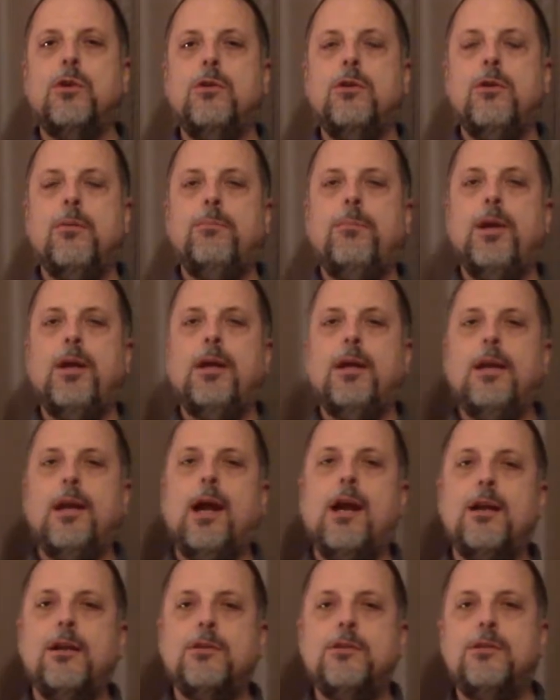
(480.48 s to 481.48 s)
you're picking
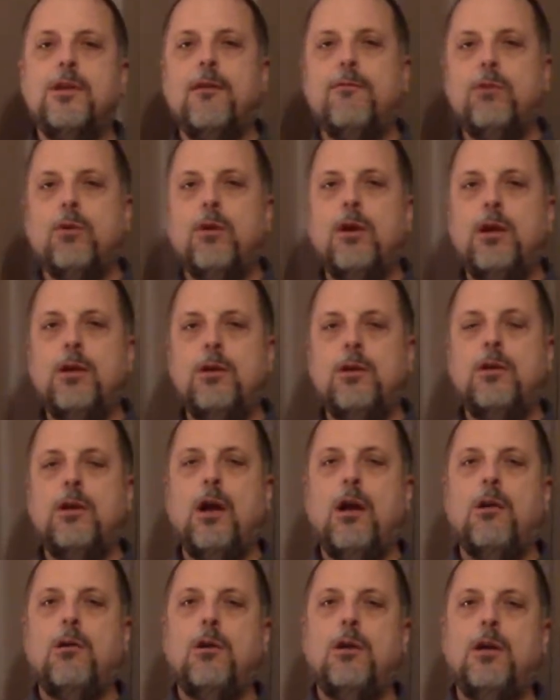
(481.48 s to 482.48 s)
out a several
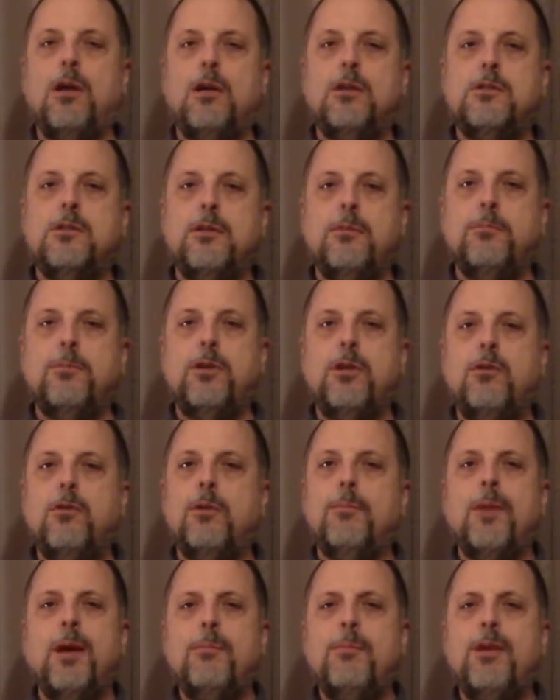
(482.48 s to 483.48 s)
$100 custom cue, or
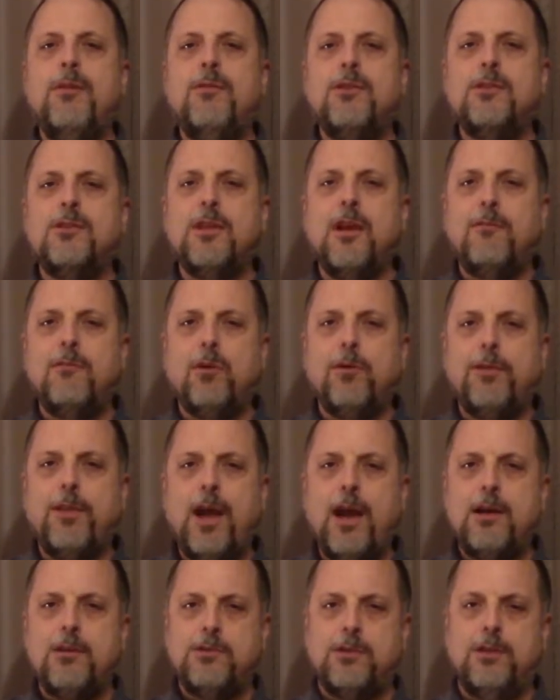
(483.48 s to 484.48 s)
maybe even several
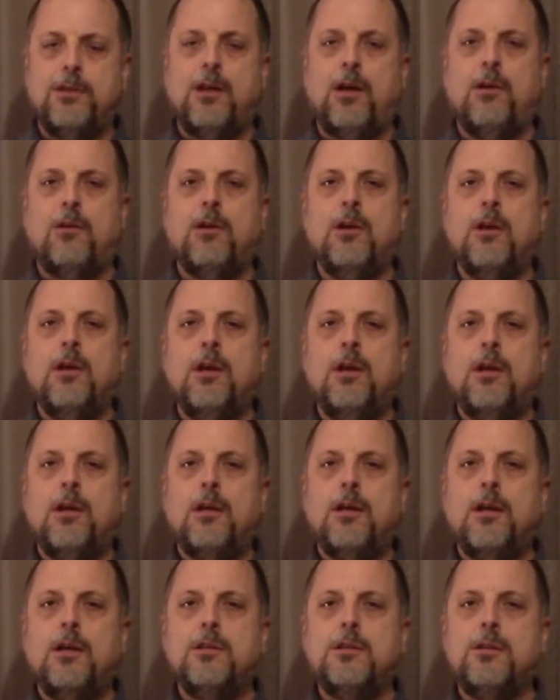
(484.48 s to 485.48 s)
$1,000
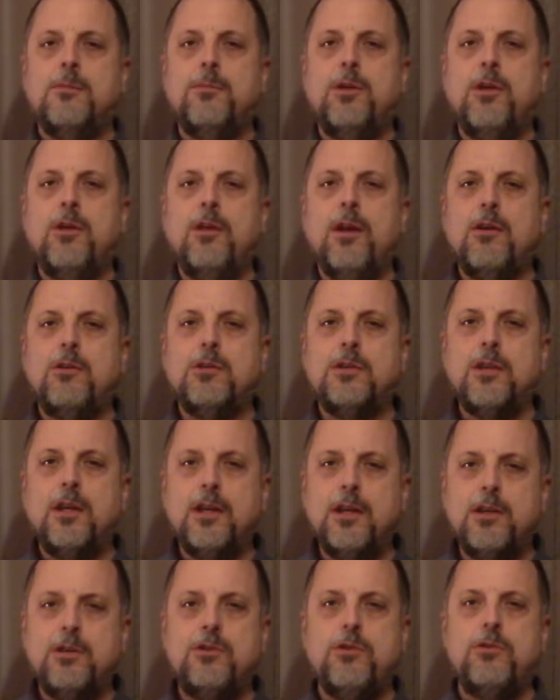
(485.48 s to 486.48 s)
custom cue, there's
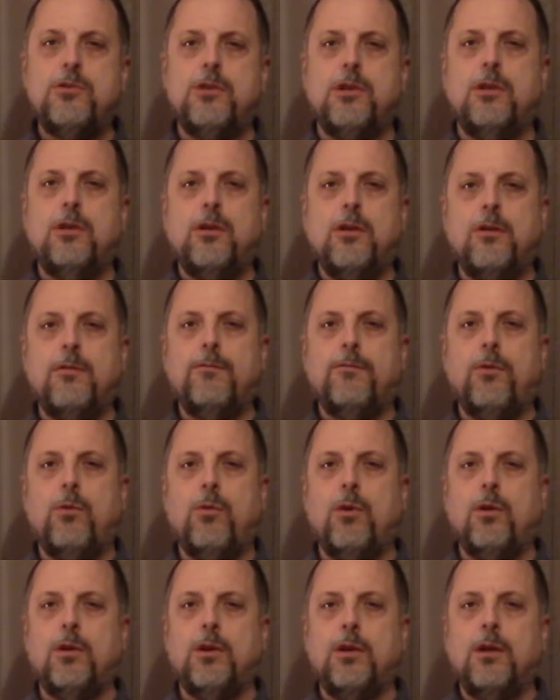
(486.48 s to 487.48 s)
things you should look
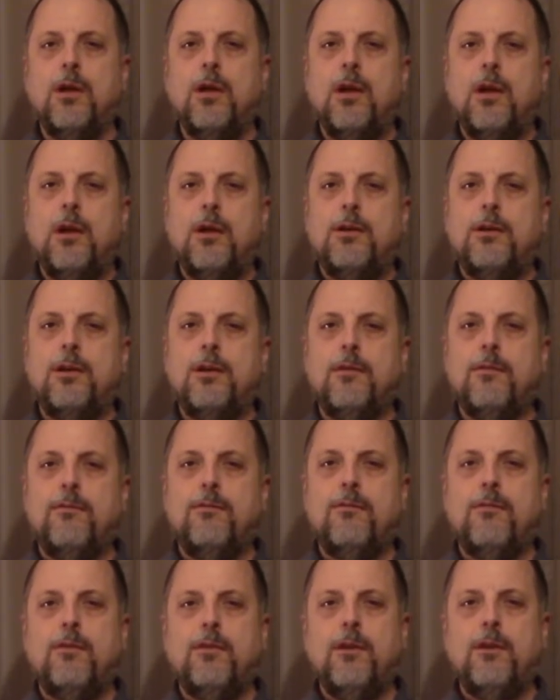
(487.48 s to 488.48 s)
for to
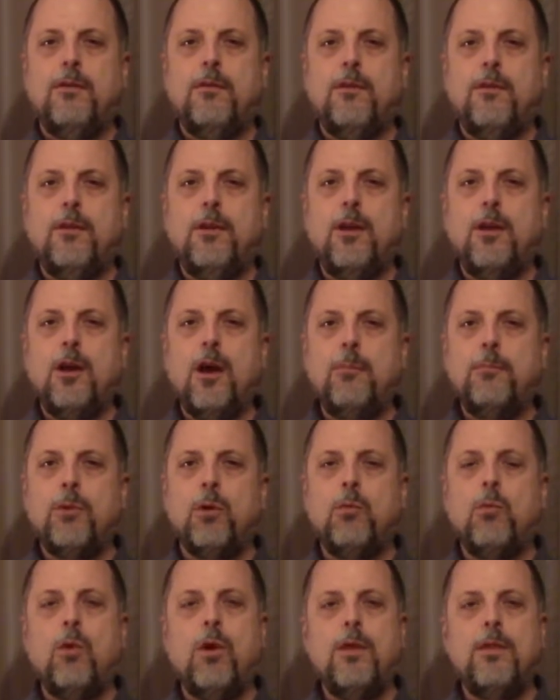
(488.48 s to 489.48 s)
the number
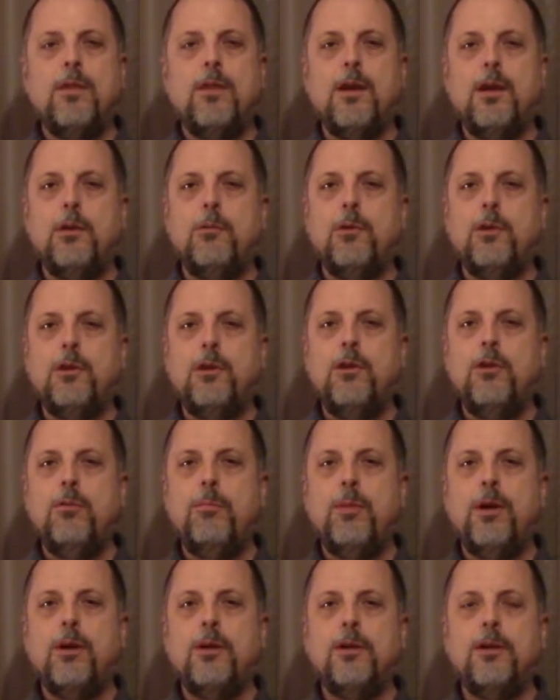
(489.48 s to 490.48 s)
one thing with cue
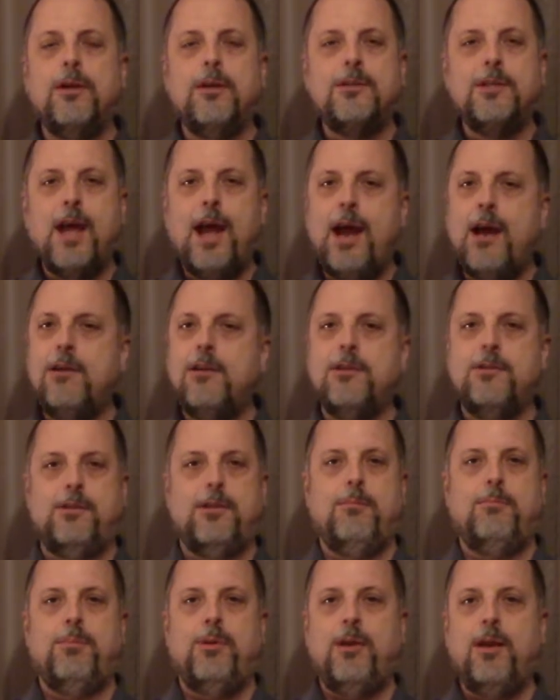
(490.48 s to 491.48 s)
building is, how does
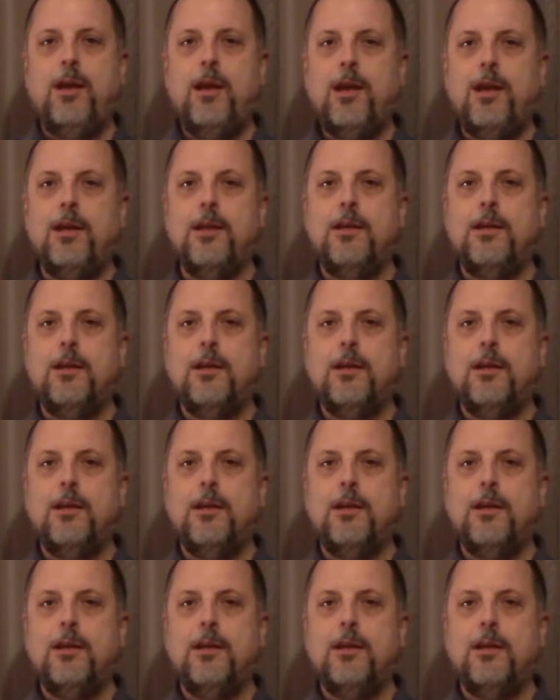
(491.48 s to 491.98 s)
it play?